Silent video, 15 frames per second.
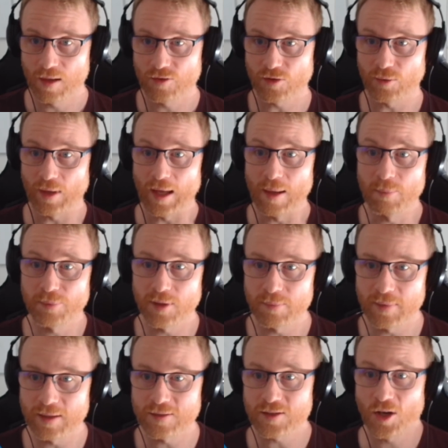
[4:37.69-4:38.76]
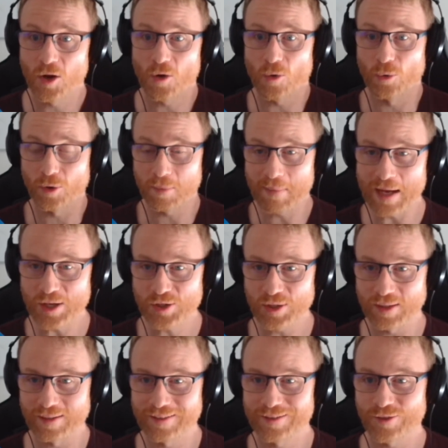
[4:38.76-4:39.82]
to implement automation,